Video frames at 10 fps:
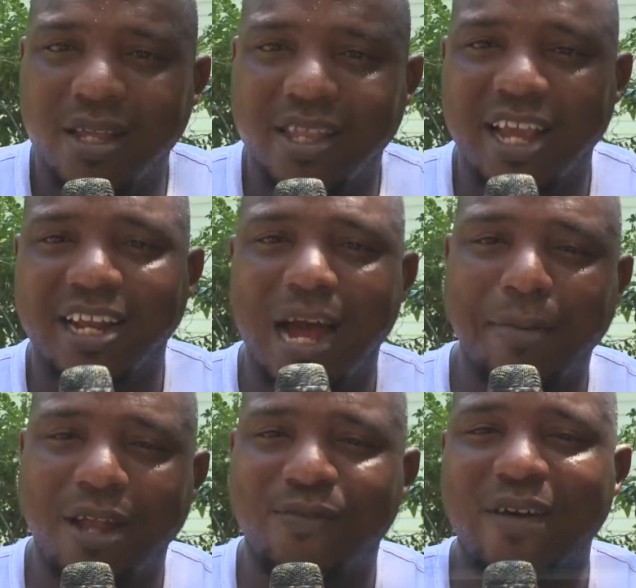thinking
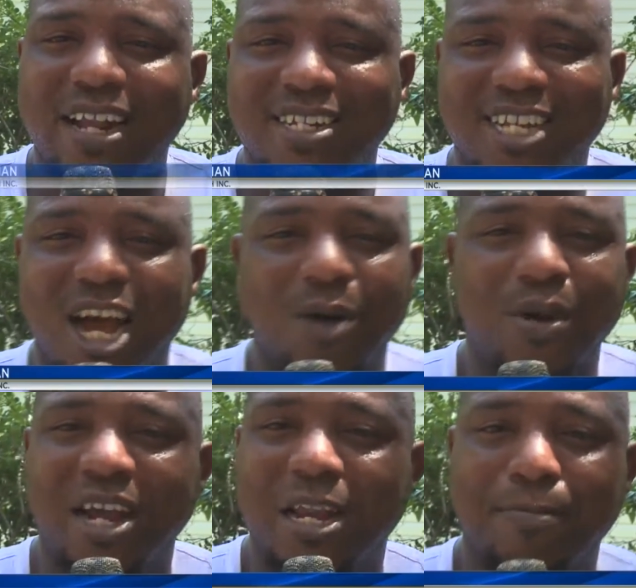I'd be able to find a job
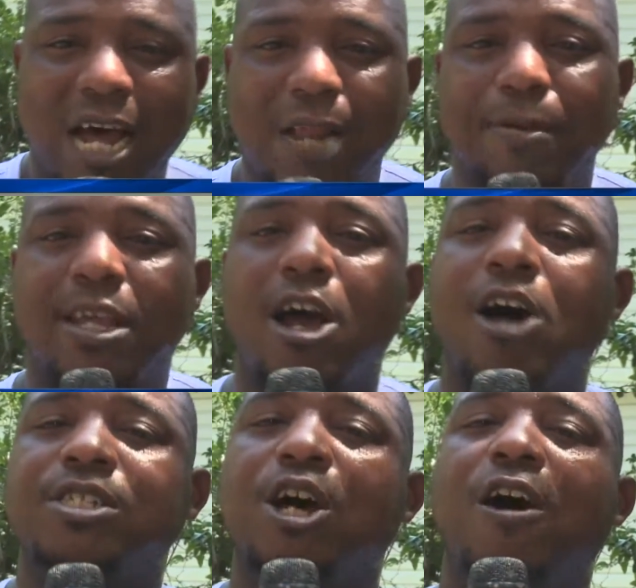with anybody
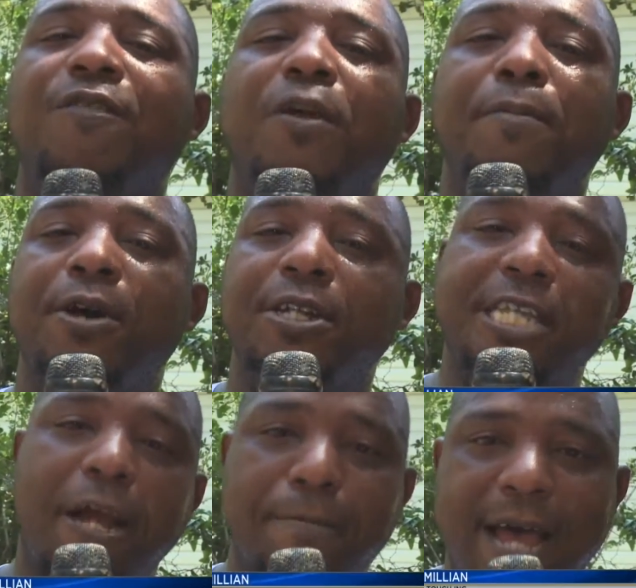because of the
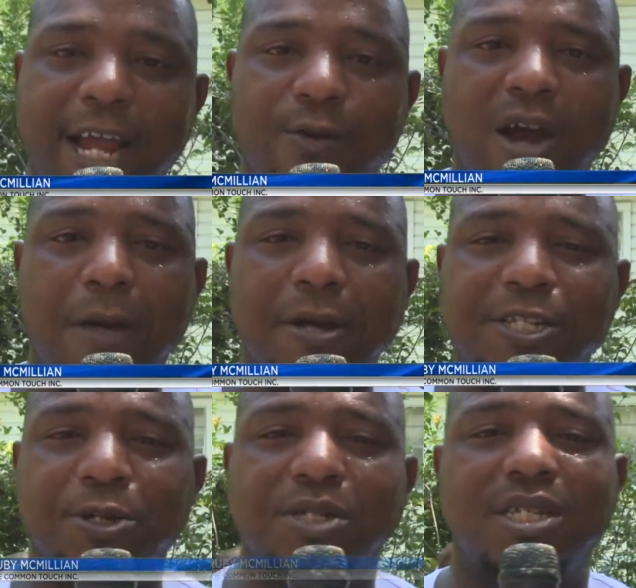military background,
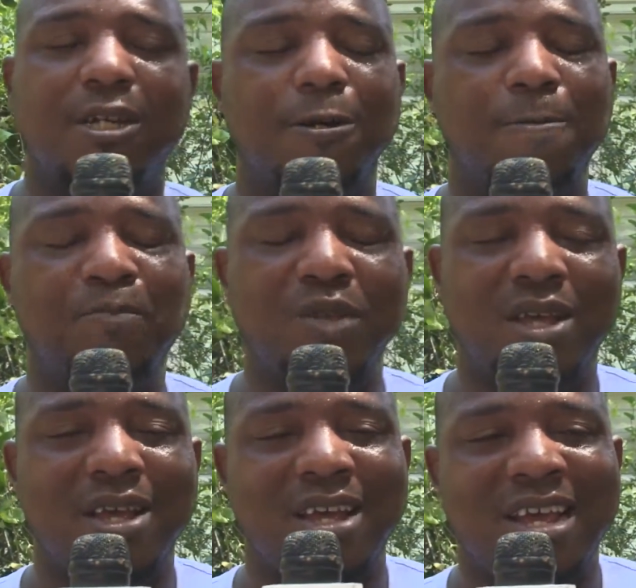but due to
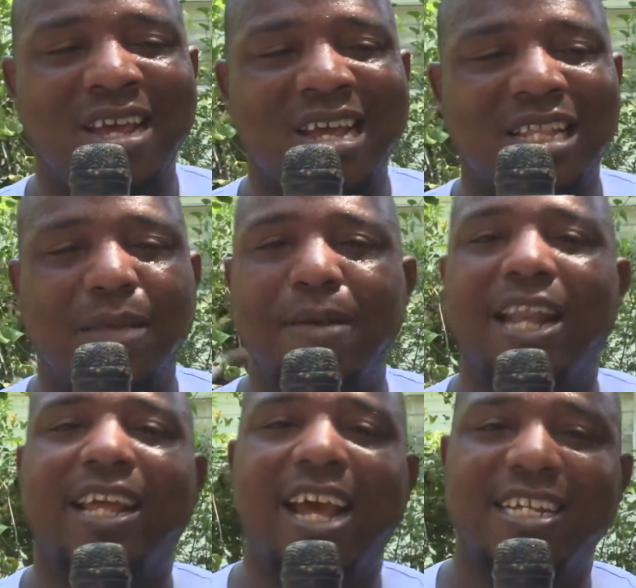the
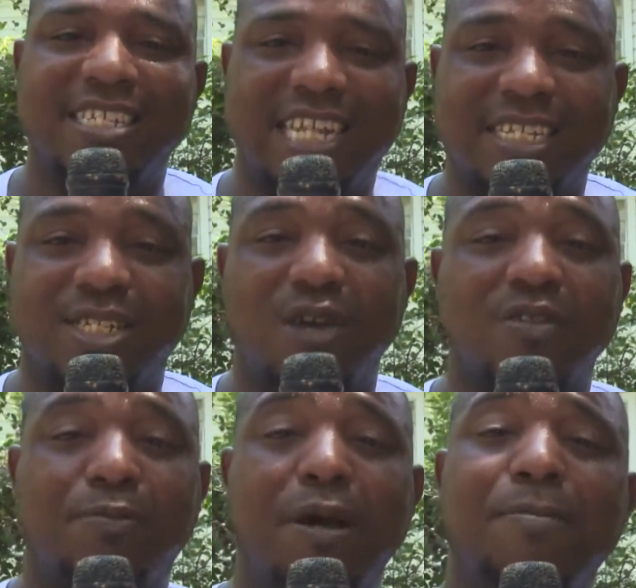medications that the
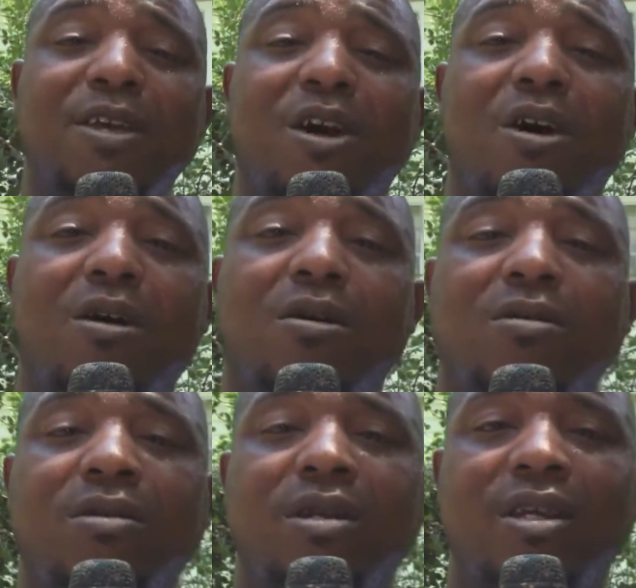service put me
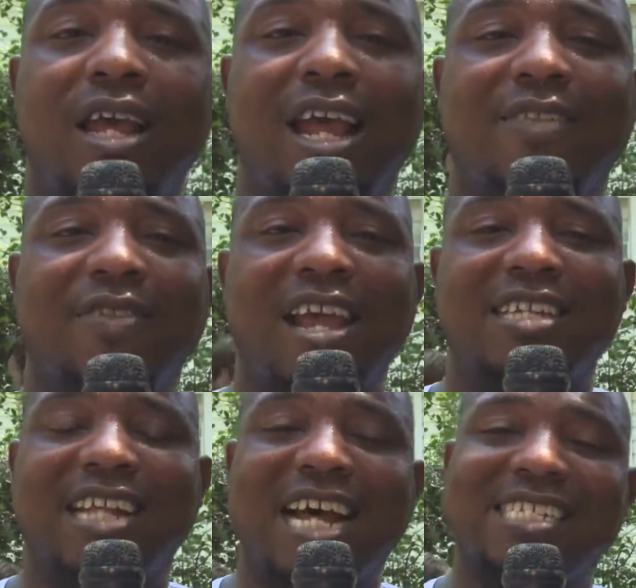on and
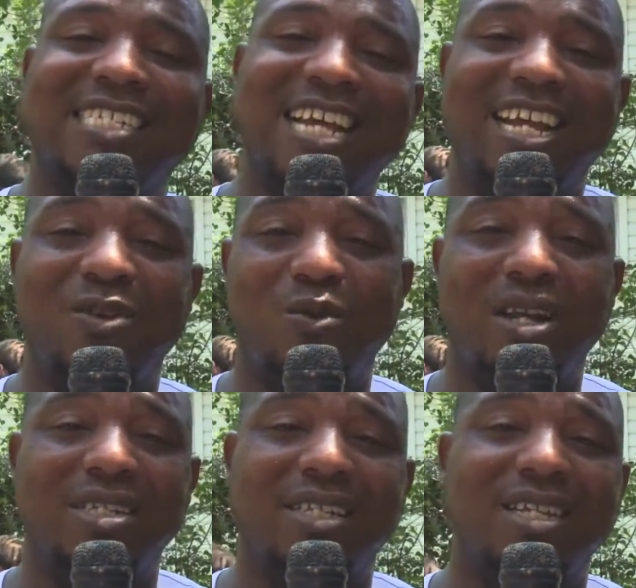things that I've seen and
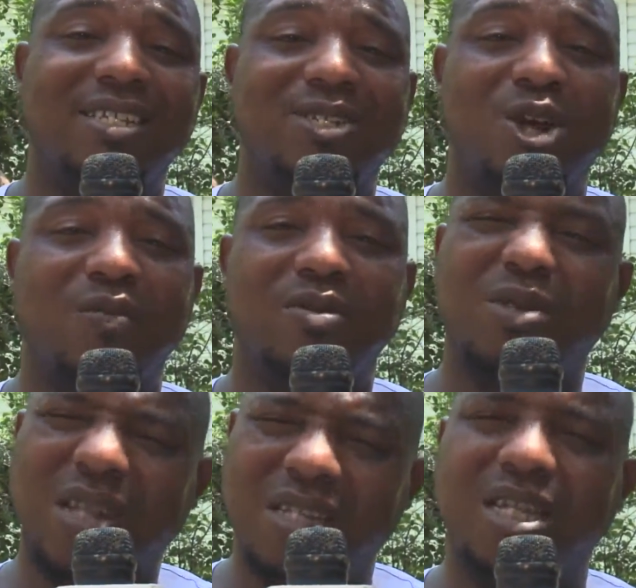witnessed in the service,
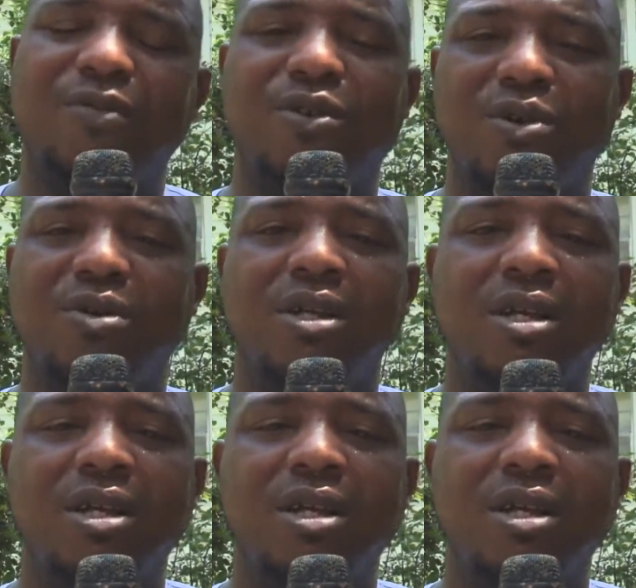was a little difficult.